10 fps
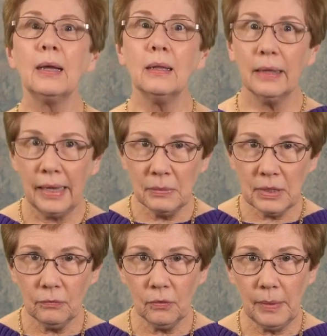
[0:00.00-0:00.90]
Claims
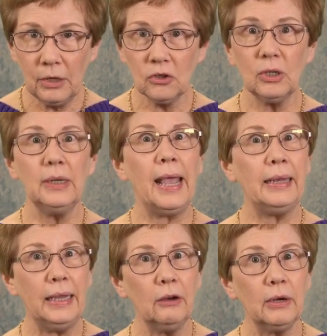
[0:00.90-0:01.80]
information
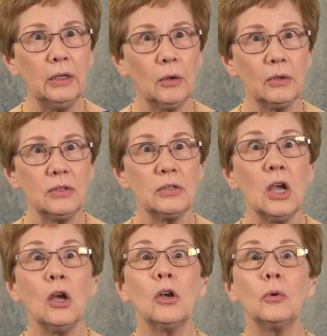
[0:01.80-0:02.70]
and hearing notices
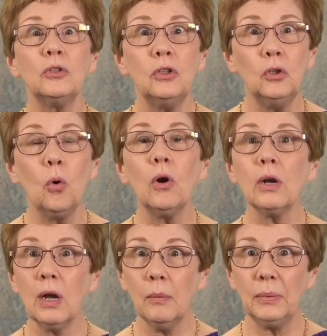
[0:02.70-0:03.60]
go to
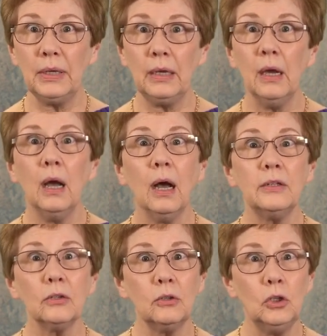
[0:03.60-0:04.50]
your company
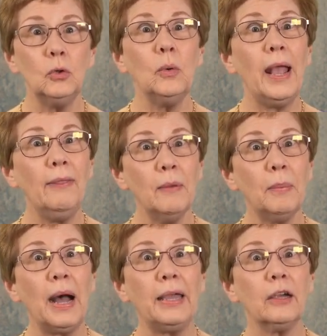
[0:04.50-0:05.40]
until you and the
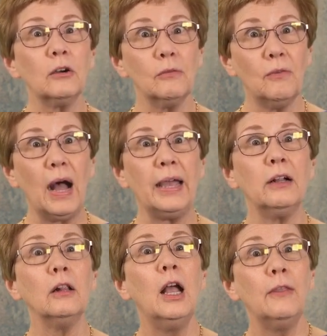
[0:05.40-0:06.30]
buyer
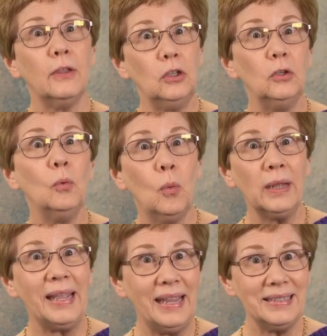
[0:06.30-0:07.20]
file the
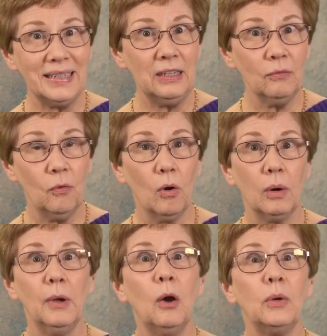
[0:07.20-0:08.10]
U-118
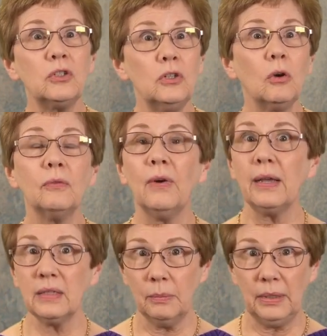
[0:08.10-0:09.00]
form, which
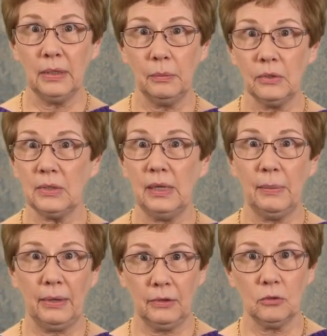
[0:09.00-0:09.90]
notifies the BWC
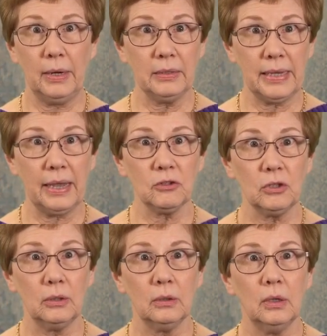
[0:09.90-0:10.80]
about the transaction.